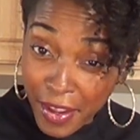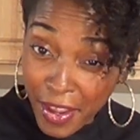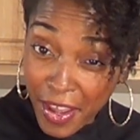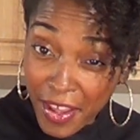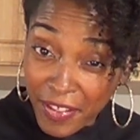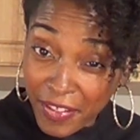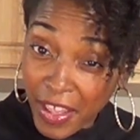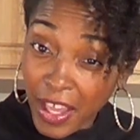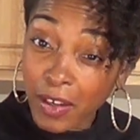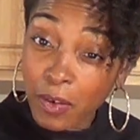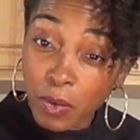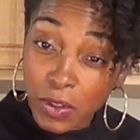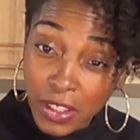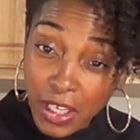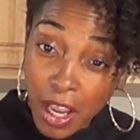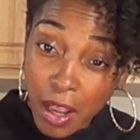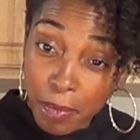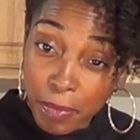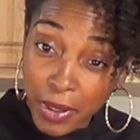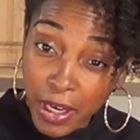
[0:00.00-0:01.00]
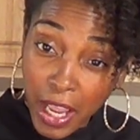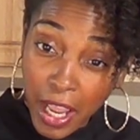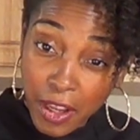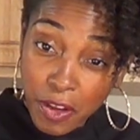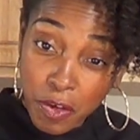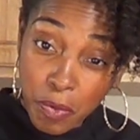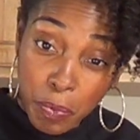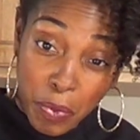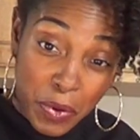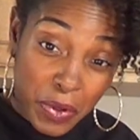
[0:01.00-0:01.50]
And then on top of
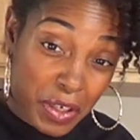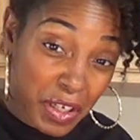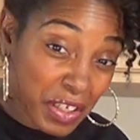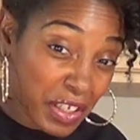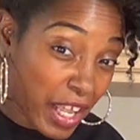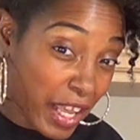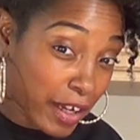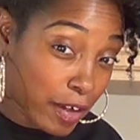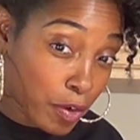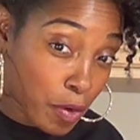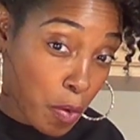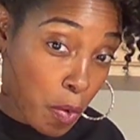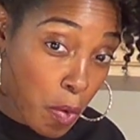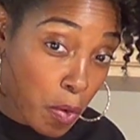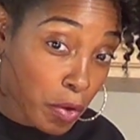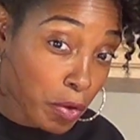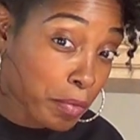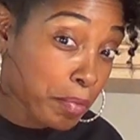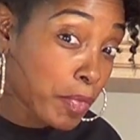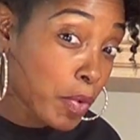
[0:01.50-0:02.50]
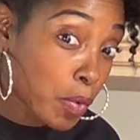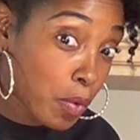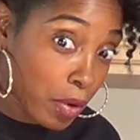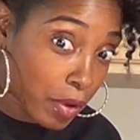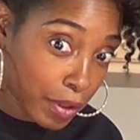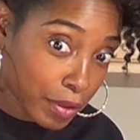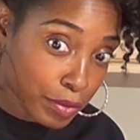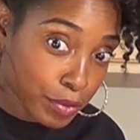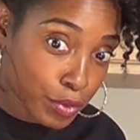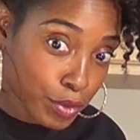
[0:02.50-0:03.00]
that, you put in like a quarter
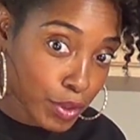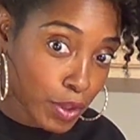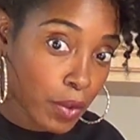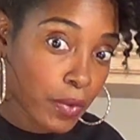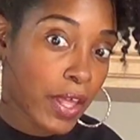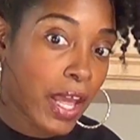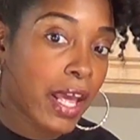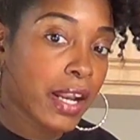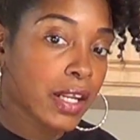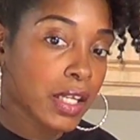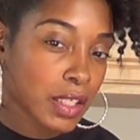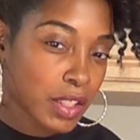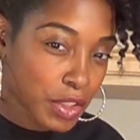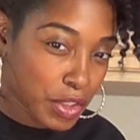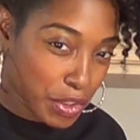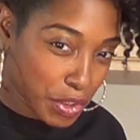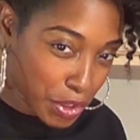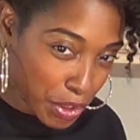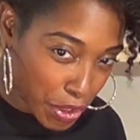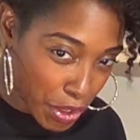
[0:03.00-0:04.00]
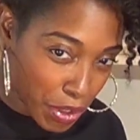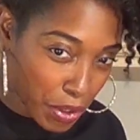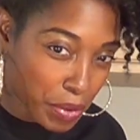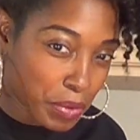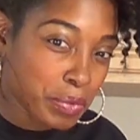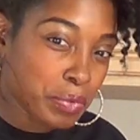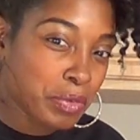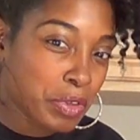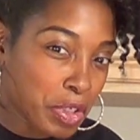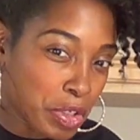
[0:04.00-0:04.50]
more so that it, you
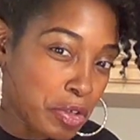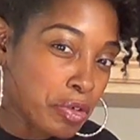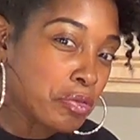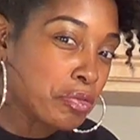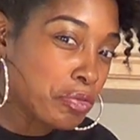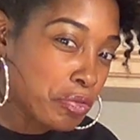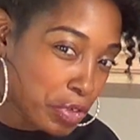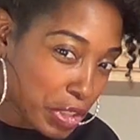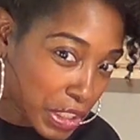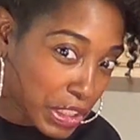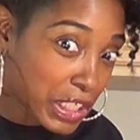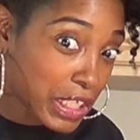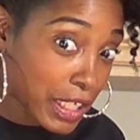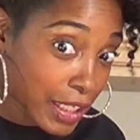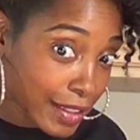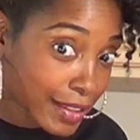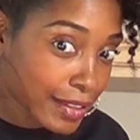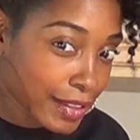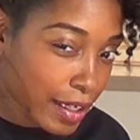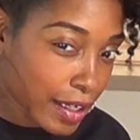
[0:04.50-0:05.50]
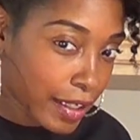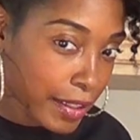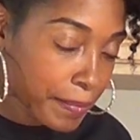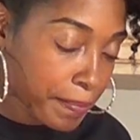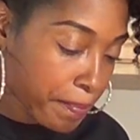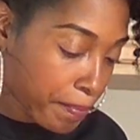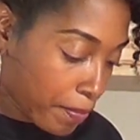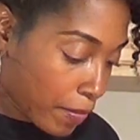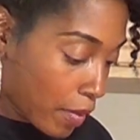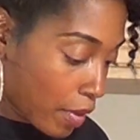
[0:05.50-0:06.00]
know, really gets done.